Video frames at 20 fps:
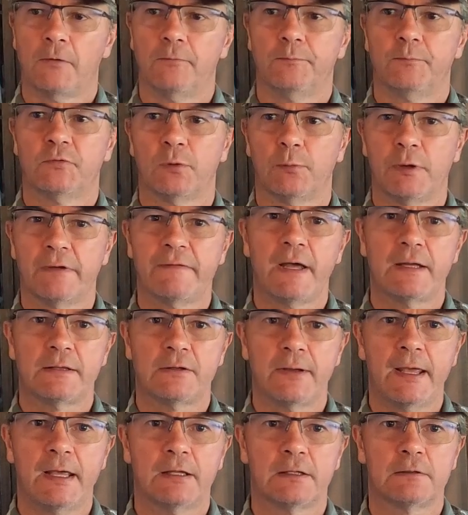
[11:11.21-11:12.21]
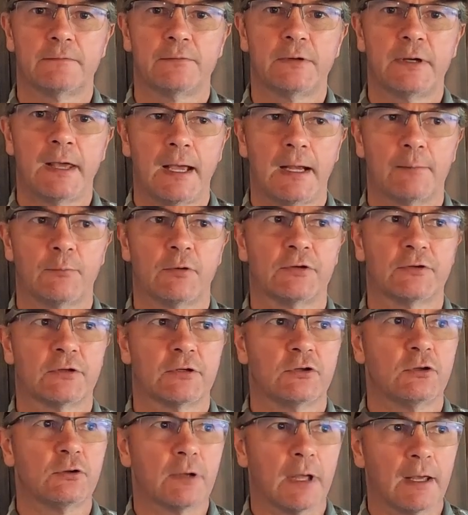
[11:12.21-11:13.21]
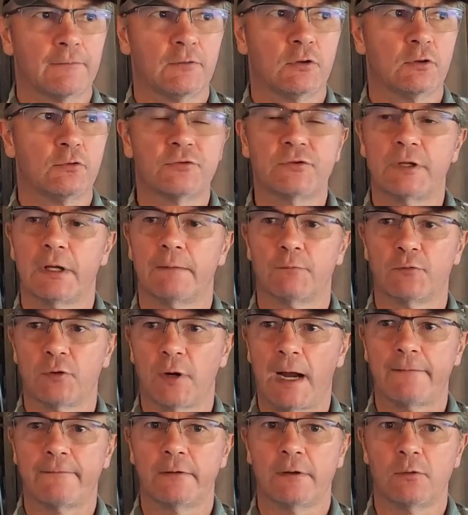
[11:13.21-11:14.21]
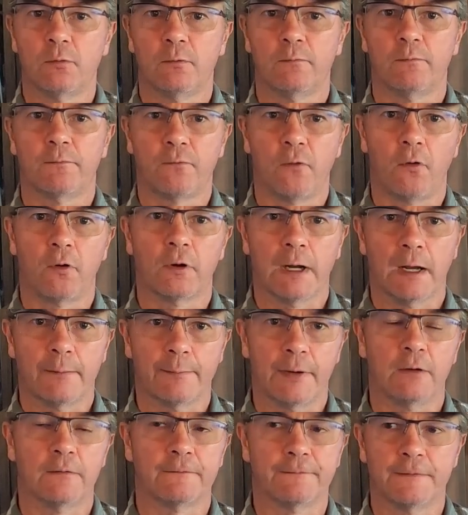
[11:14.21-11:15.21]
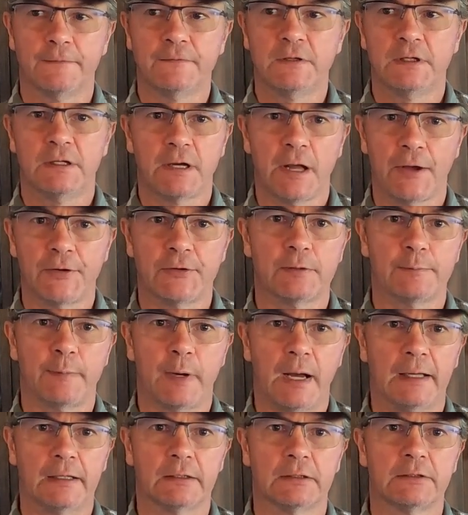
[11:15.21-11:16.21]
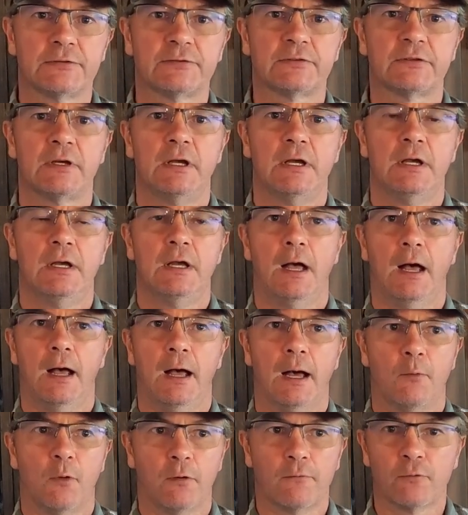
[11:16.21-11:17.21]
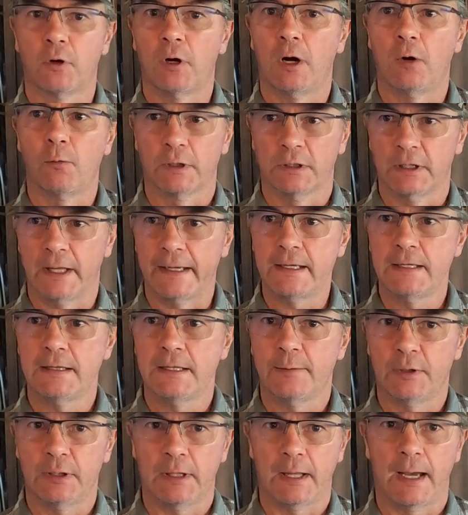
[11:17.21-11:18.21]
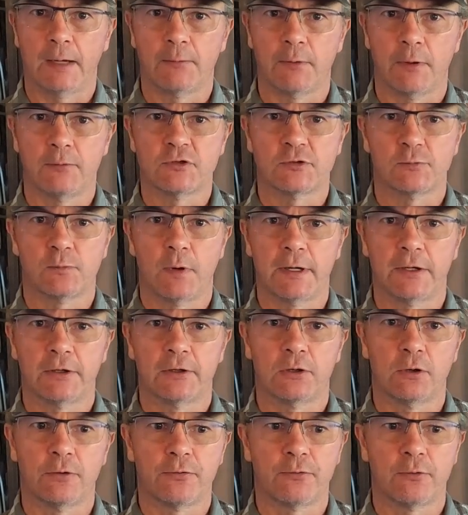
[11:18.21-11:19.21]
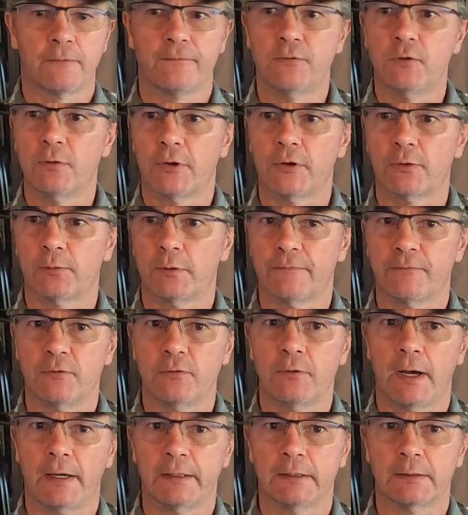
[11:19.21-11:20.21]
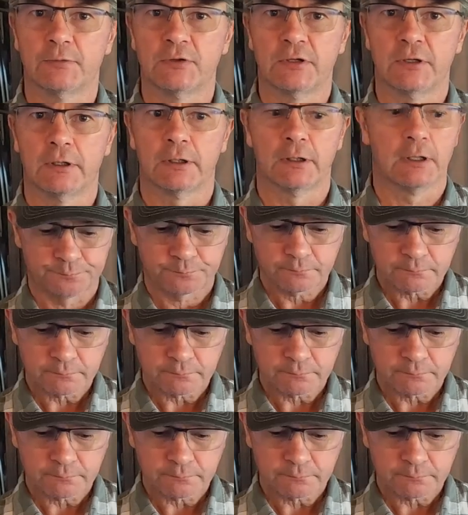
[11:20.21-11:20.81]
So we've had the Haloview cameras and you have used them driving for about 1,500 miles. Overall, we're liking them a lot. We just wanted to go through a few other review items here.